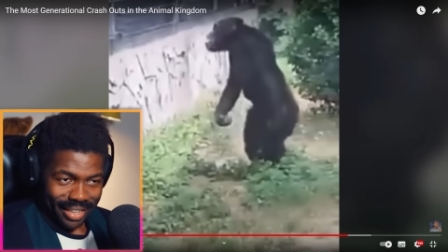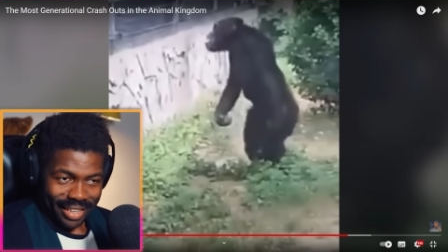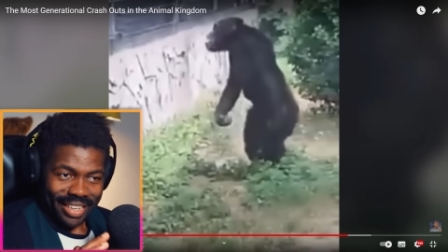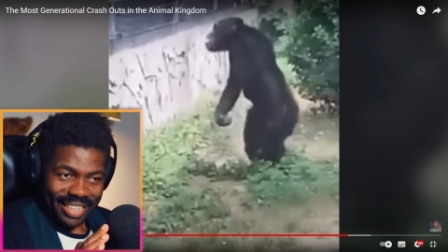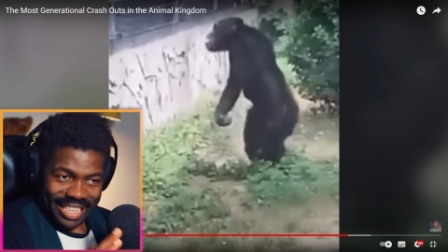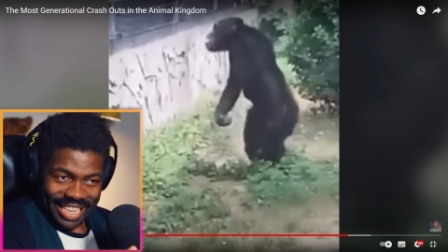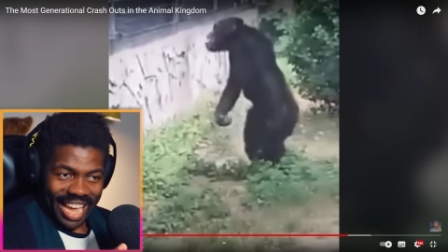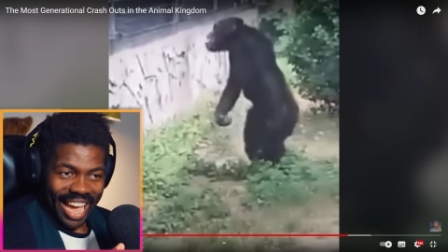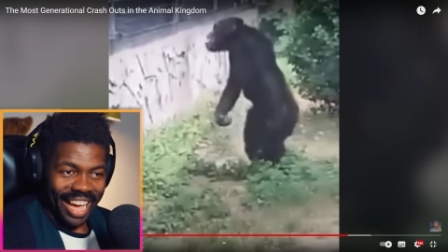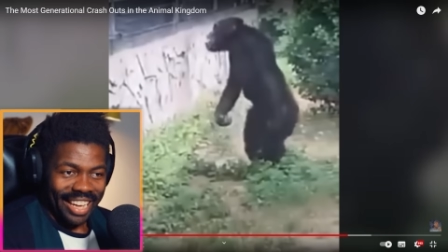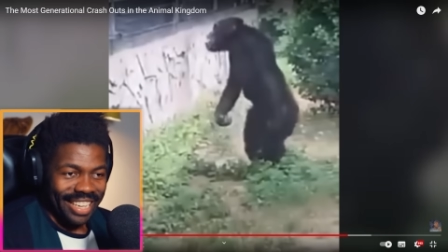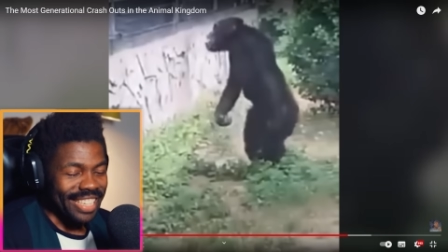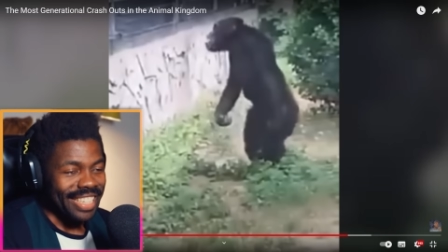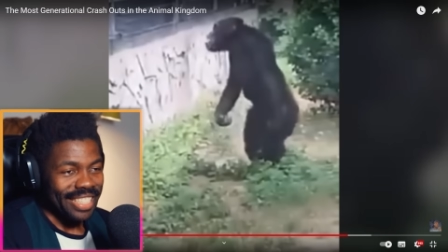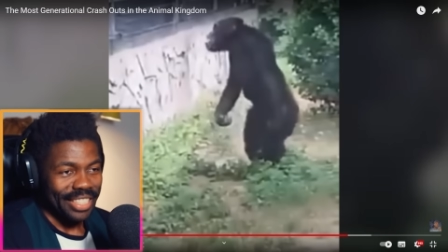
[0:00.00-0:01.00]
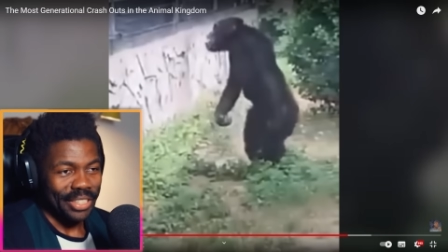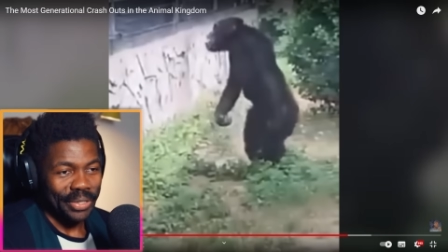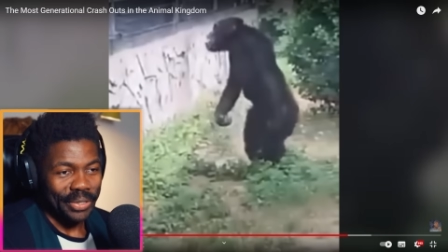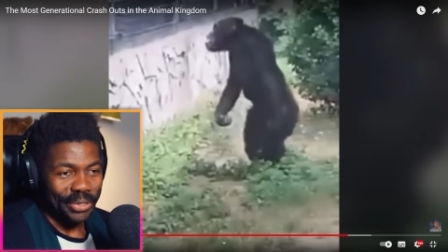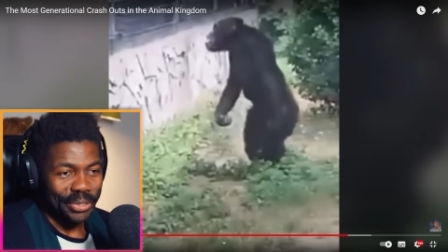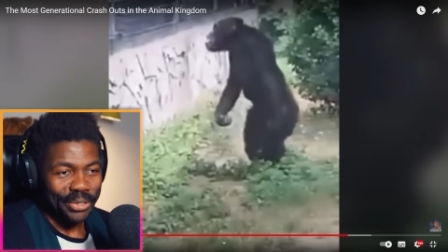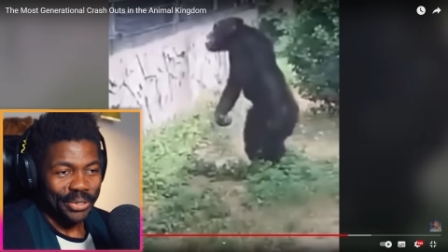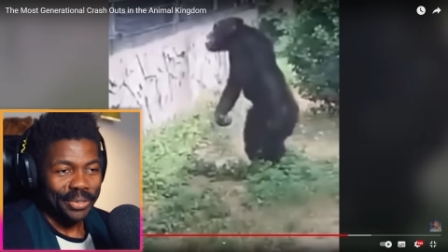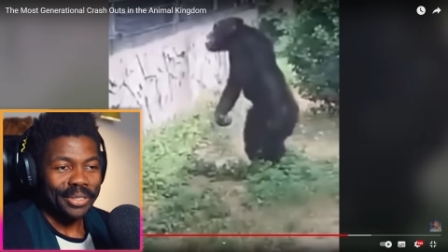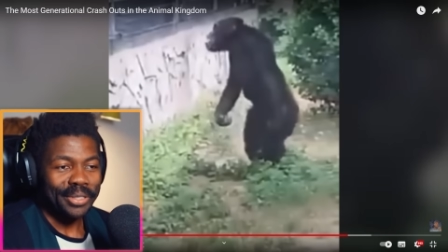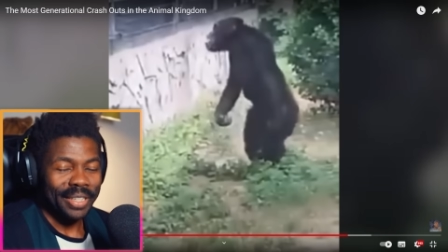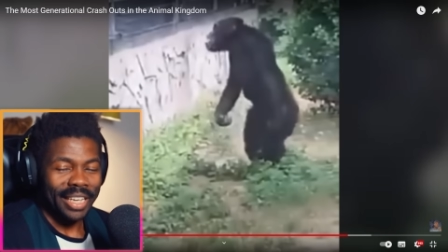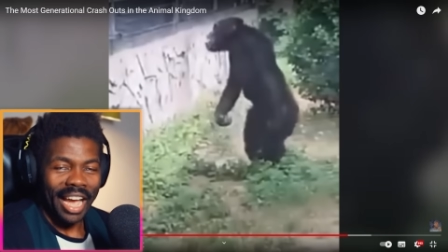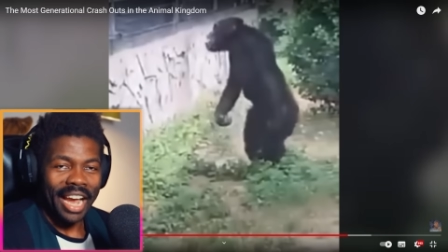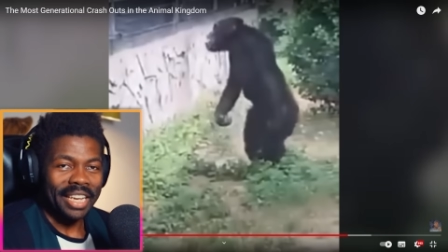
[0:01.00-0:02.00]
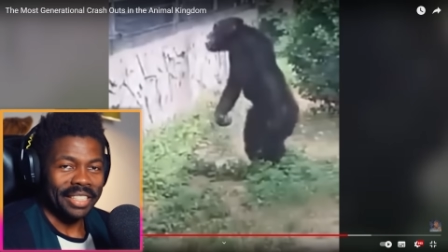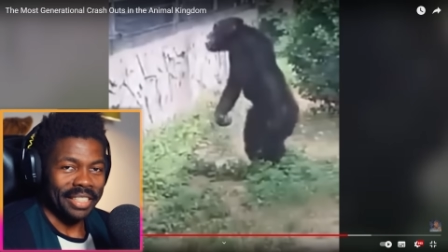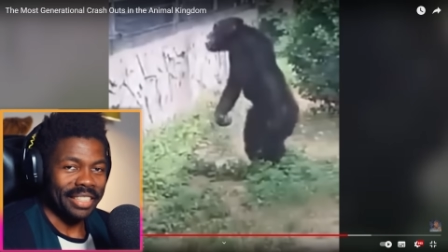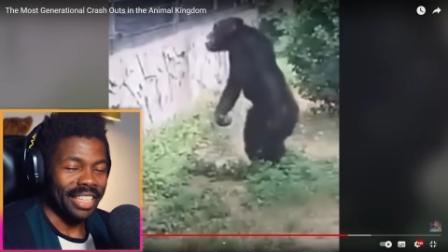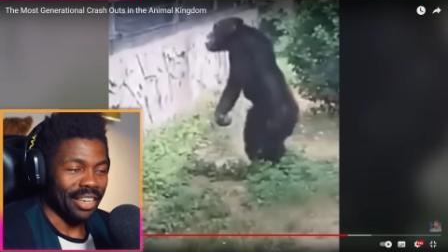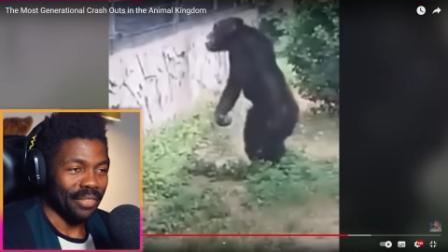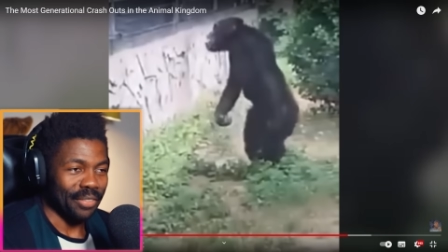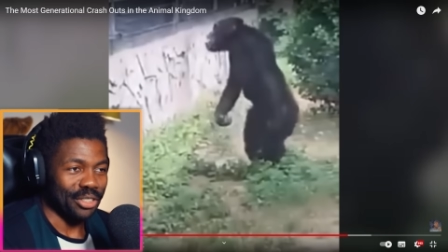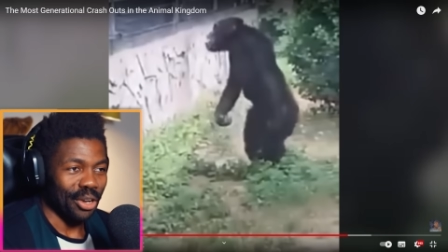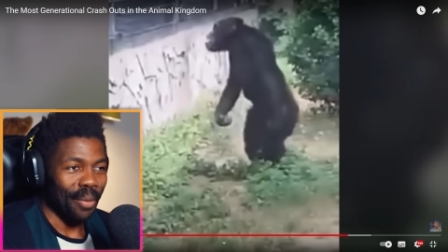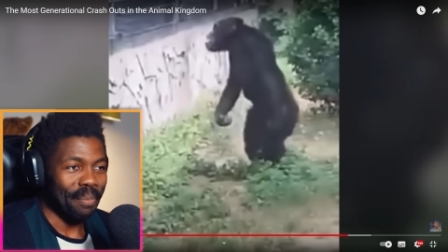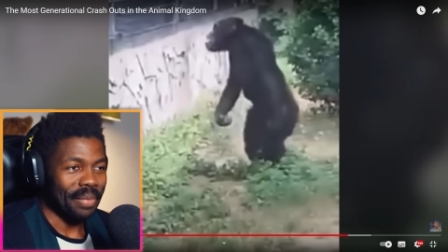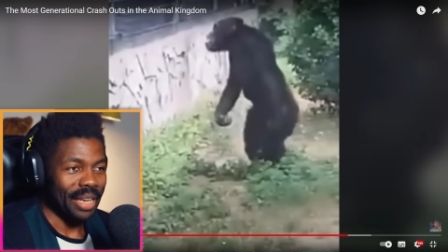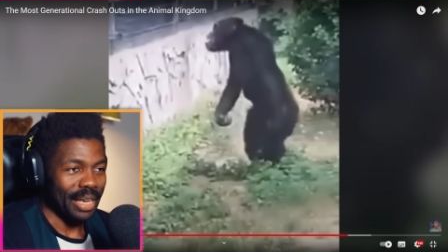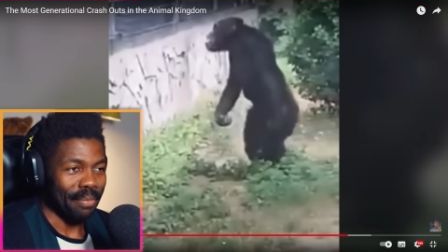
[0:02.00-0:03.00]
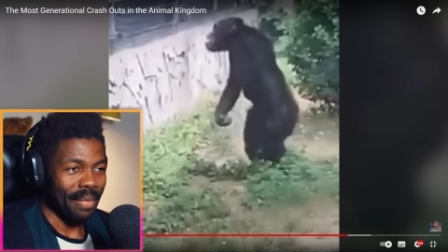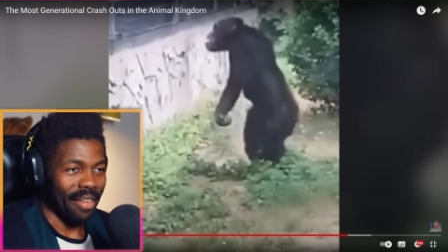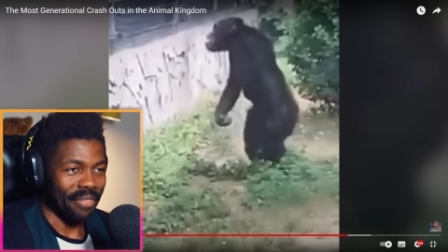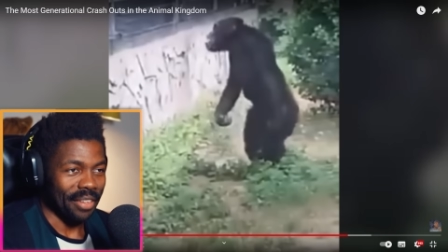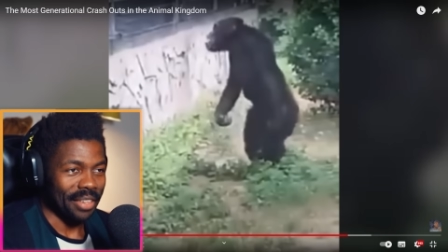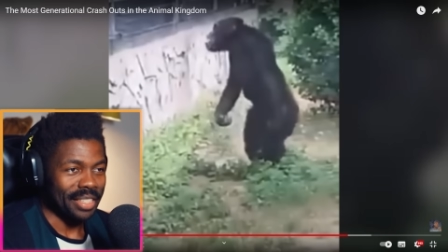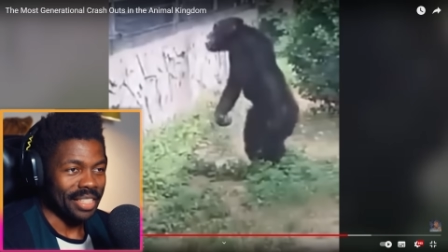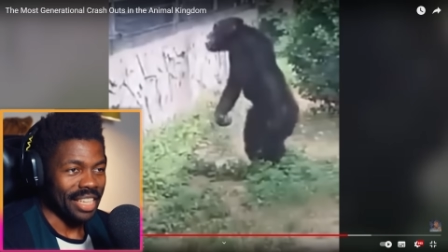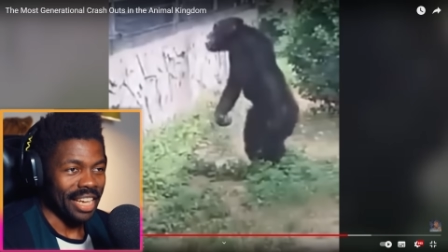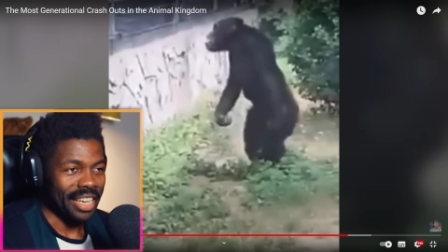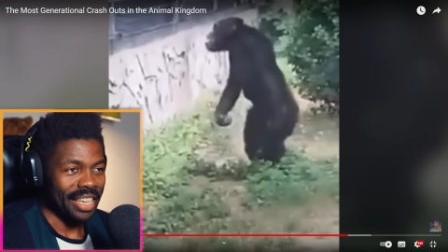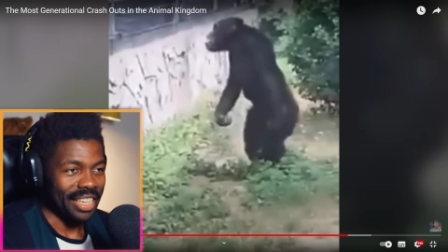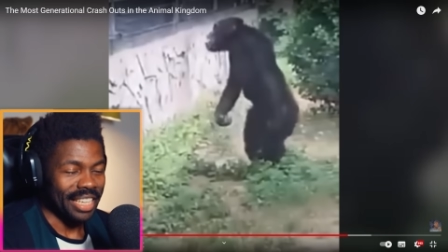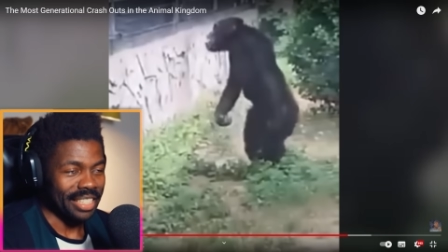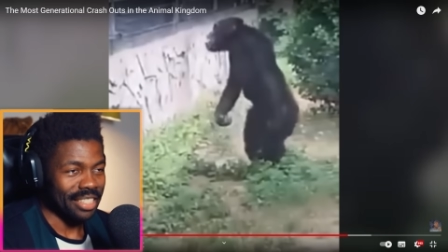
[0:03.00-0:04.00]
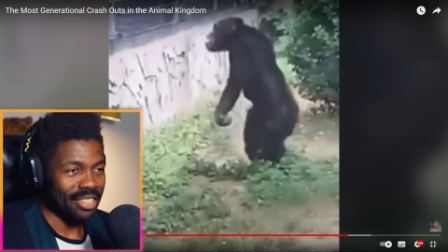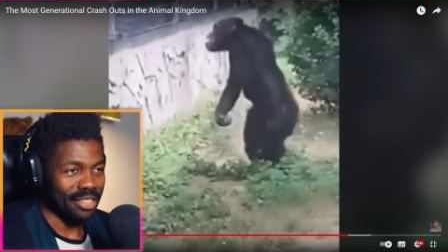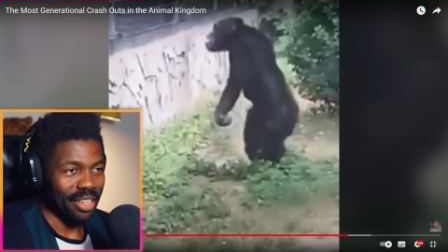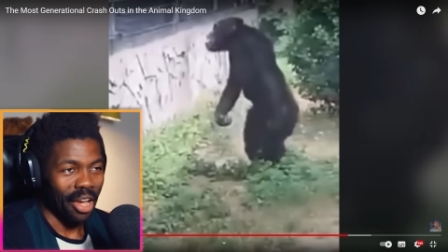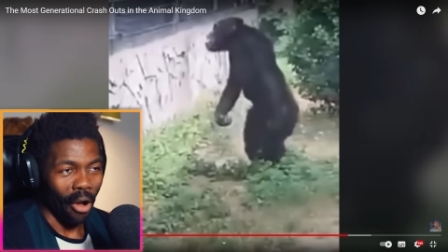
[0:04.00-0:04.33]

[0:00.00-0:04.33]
yeah, the Jujutsu Kaisen kind of jumping method there is